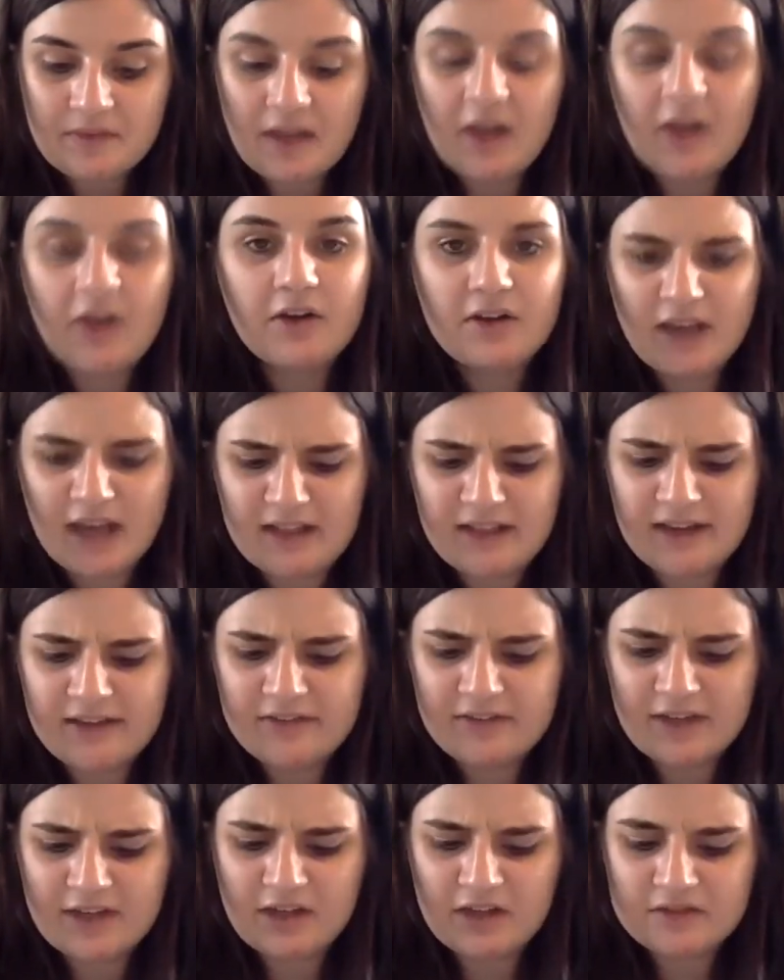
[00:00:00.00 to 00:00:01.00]
Okay, life
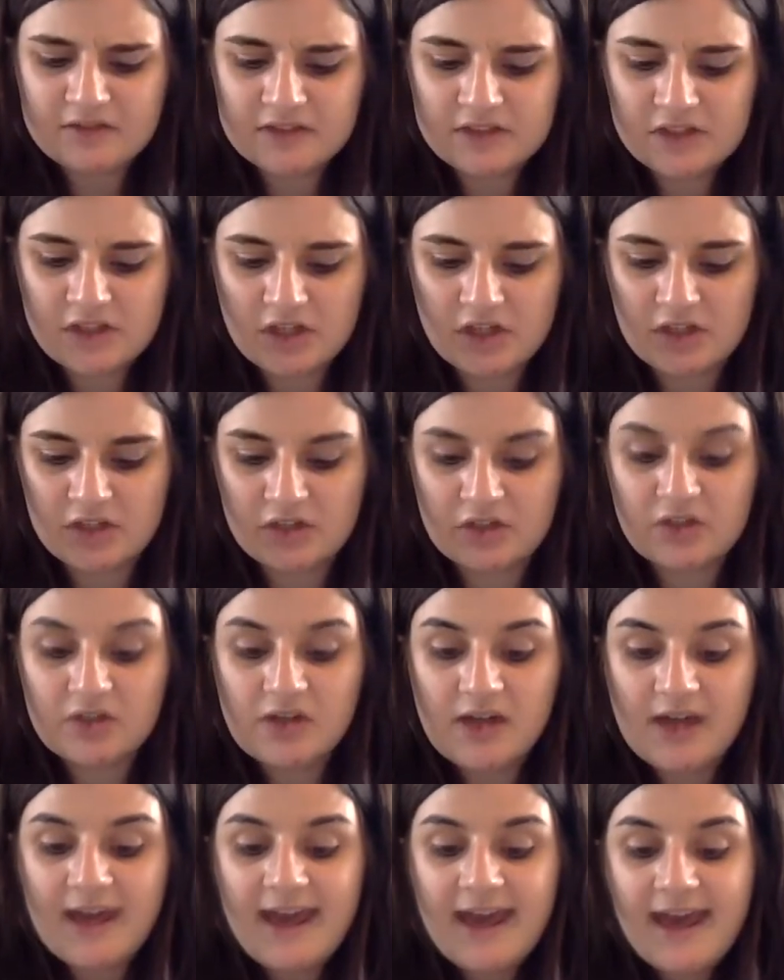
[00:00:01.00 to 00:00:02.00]
cycle of a turtle.
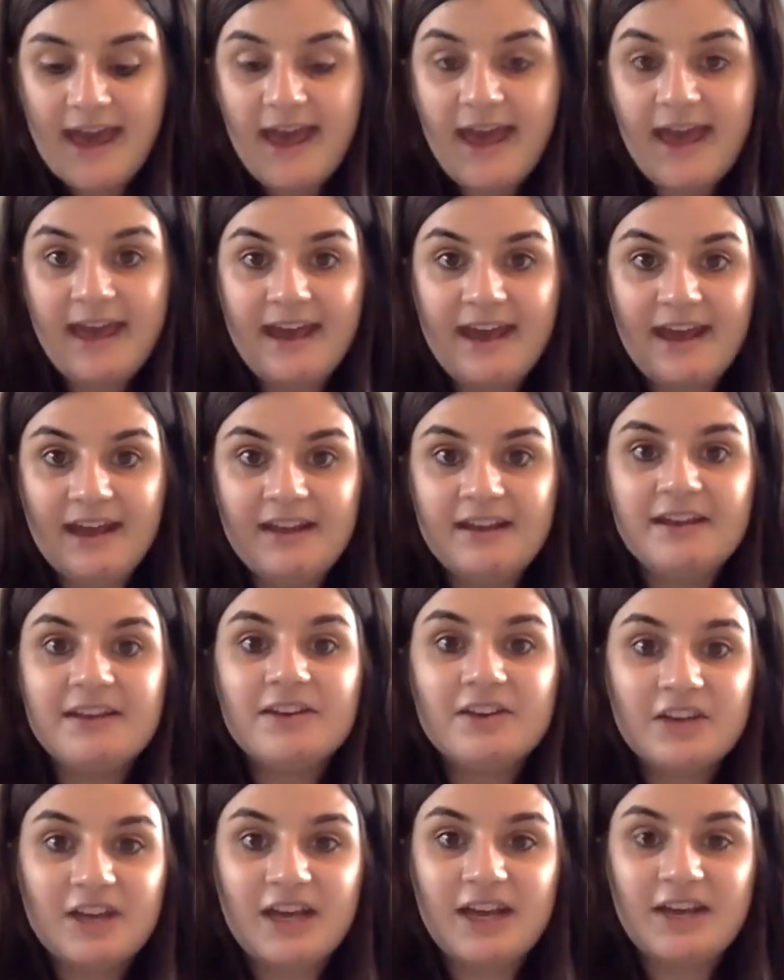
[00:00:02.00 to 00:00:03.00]
Egg,
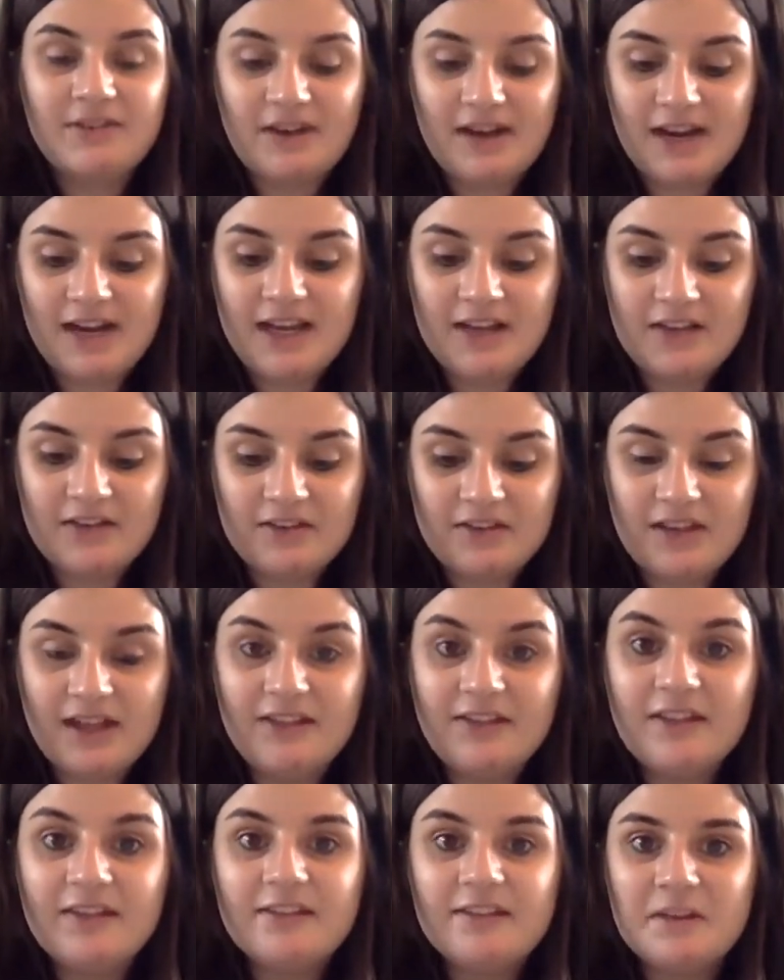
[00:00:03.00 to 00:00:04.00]
okay, right? So
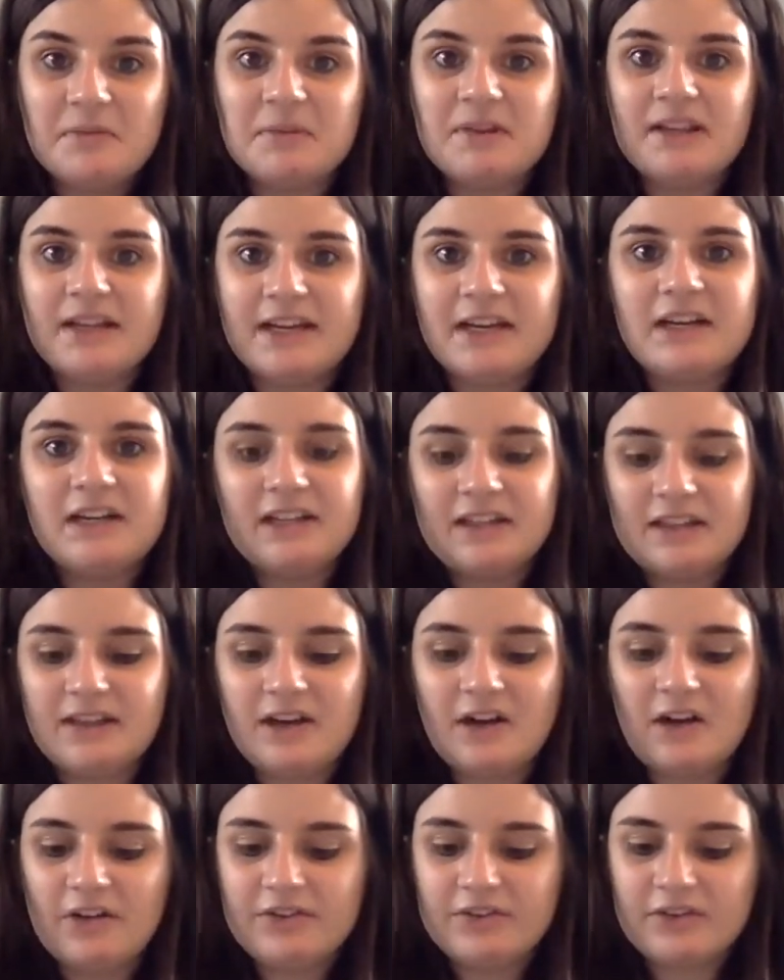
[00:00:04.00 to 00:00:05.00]
that's a similarity. They
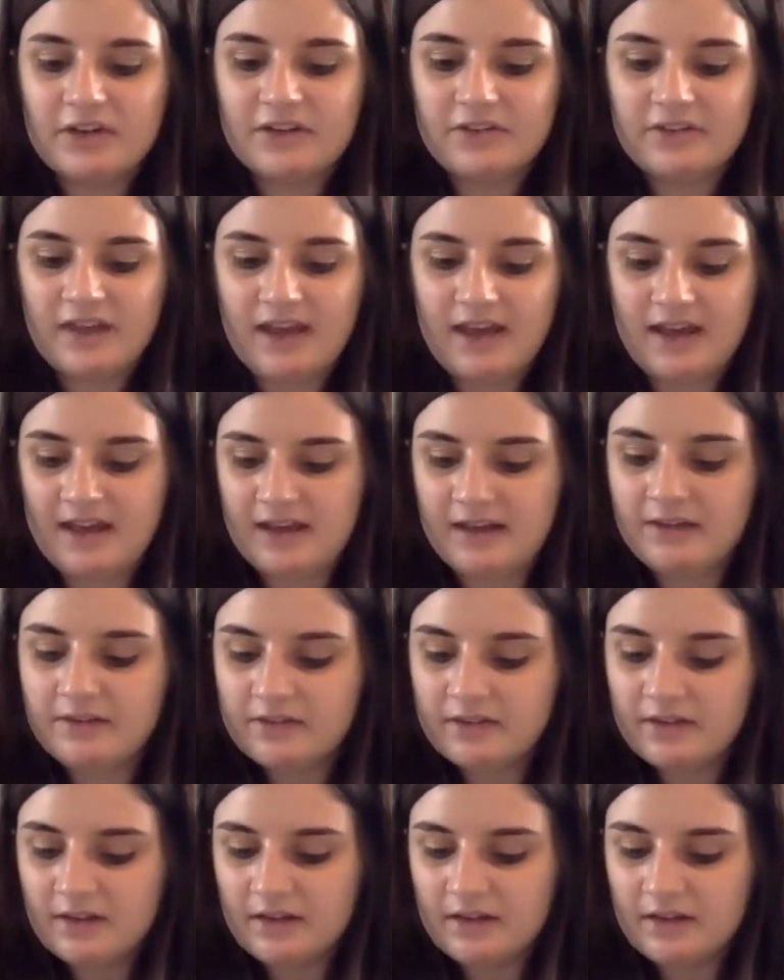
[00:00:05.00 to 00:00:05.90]
all start as eggs.